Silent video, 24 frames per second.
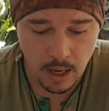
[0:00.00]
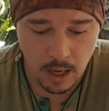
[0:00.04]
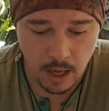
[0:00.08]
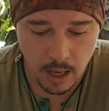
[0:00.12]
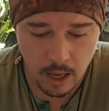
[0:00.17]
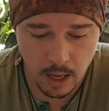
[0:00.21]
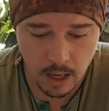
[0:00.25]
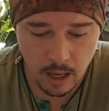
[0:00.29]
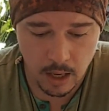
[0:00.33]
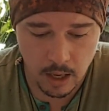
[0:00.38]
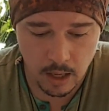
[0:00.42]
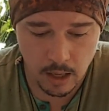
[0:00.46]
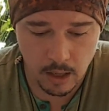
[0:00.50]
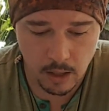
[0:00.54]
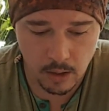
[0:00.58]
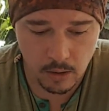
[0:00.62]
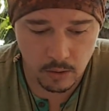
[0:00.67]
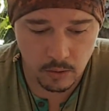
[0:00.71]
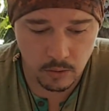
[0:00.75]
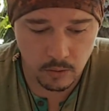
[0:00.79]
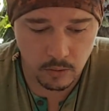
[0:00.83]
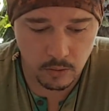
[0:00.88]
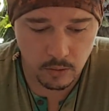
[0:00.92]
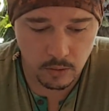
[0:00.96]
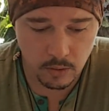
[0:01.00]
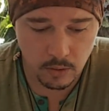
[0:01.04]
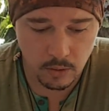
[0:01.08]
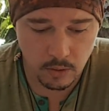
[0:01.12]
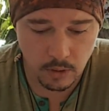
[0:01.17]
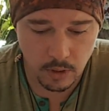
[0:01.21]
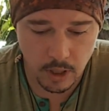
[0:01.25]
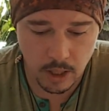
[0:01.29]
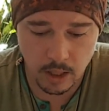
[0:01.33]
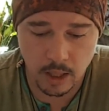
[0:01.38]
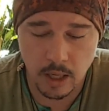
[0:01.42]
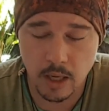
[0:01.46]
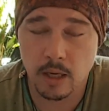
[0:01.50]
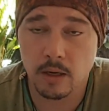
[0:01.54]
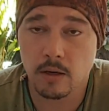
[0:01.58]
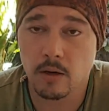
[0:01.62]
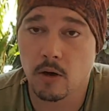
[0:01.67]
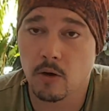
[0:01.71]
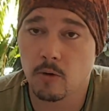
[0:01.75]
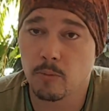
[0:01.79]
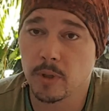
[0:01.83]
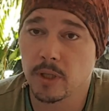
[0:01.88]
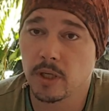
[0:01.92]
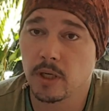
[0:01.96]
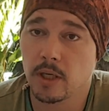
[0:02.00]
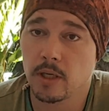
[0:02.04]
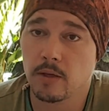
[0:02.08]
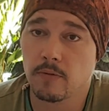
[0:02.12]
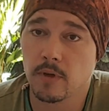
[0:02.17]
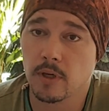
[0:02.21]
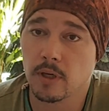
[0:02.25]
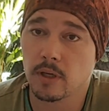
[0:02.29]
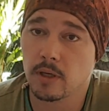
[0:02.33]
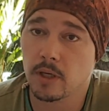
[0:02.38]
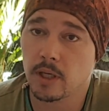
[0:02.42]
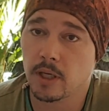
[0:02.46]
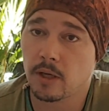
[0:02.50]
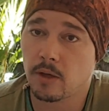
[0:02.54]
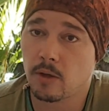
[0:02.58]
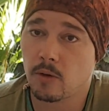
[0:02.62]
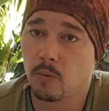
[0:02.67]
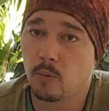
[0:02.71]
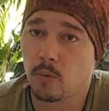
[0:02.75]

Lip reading: and again, I'll be leaving a link